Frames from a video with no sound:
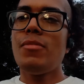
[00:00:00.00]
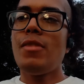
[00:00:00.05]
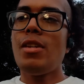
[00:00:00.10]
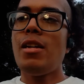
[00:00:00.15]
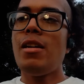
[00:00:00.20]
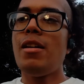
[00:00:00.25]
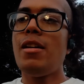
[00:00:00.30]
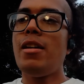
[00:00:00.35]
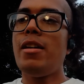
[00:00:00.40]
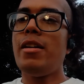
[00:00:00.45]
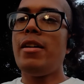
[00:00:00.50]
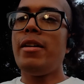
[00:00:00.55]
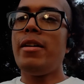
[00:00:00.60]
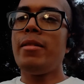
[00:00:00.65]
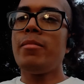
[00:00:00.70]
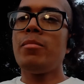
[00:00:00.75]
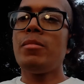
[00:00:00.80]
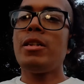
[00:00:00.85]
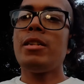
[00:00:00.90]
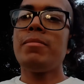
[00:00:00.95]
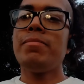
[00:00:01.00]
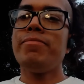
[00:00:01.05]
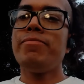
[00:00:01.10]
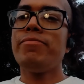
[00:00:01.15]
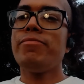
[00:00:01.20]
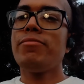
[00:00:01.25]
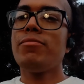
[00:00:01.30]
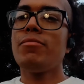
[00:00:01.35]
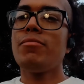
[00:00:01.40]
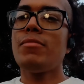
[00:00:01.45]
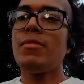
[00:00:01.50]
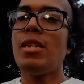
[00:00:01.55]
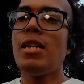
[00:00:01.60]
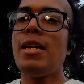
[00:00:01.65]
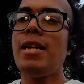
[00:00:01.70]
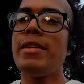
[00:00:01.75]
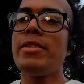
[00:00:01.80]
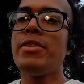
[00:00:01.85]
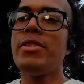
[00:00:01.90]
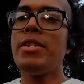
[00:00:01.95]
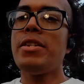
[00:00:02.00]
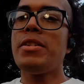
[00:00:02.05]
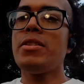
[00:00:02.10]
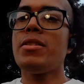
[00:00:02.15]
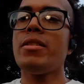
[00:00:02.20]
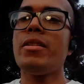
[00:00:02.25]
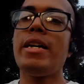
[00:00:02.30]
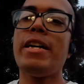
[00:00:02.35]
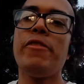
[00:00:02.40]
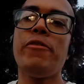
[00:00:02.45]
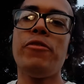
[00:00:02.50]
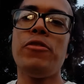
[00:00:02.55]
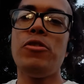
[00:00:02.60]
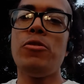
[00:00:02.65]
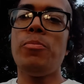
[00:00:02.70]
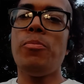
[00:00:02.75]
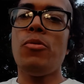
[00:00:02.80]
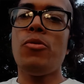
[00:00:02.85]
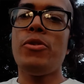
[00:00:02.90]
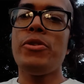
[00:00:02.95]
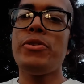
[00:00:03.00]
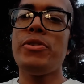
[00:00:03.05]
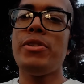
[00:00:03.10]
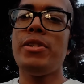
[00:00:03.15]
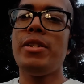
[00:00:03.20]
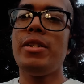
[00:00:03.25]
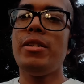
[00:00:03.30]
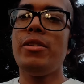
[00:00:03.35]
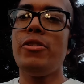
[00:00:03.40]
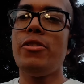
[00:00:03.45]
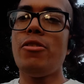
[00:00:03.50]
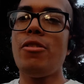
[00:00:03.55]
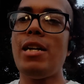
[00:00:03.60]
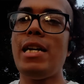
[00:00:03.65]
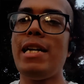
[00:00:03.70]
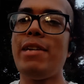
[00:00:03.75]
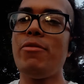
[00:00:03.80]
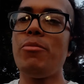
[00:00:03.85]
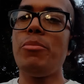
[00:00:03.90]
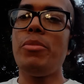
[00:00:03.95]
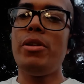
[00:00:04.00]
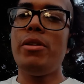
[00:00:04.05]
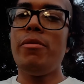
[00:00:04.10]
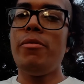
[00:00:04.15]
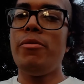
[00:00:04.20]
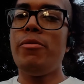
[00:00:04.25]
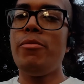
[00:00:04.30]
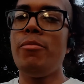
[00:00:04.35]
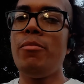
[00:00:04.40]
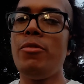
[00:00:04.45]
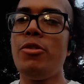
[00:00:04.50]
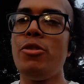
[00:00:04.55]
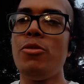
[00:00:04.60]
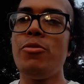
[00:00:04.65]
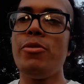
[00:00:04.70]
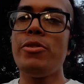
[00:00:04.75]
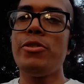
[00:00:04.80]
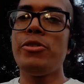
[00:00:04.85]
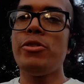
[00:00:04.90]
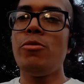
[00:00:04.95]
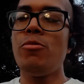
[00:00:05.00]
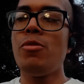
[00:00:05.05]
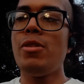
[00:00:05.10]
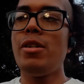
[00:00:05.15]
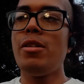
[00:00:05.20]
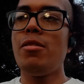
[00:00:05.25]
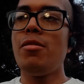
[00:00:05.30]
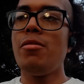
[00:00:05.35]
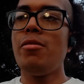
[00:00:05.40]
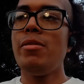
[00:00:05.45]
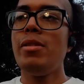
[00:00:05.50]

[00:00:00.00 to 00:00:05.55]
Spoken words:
I'd say slight food poisoning. You know, I haven't been doing too well.